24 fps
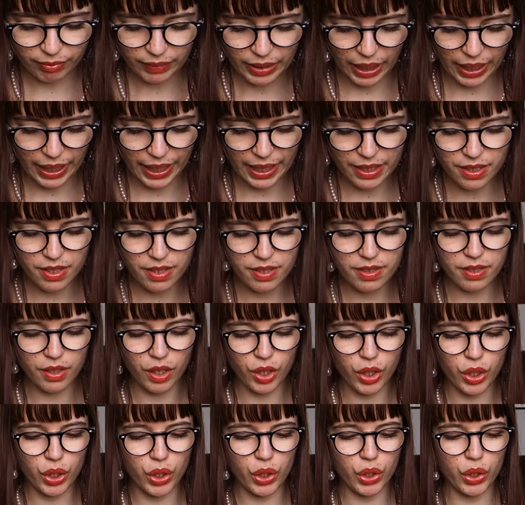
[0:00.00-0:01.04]
And
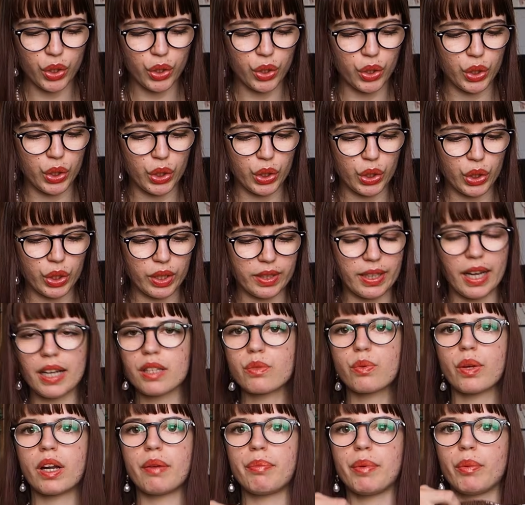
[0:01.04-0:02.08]
so that's
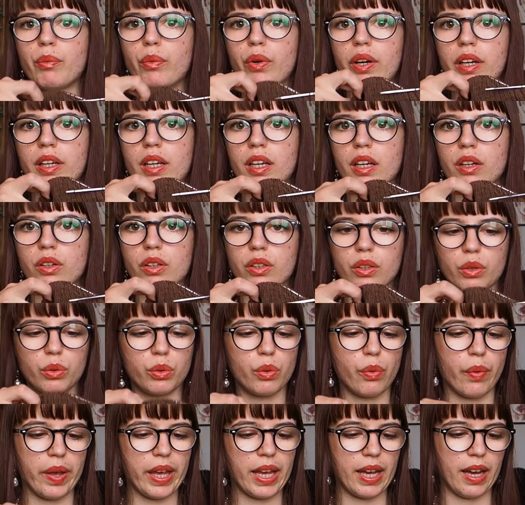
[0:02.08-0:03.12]
what I've been working on all
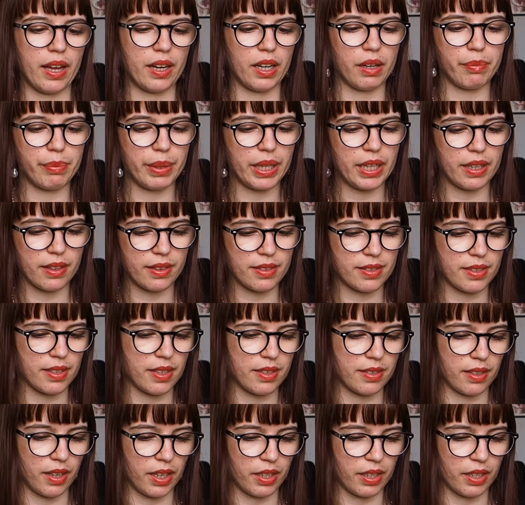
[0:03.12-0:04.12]
weekend. I've been at the seaside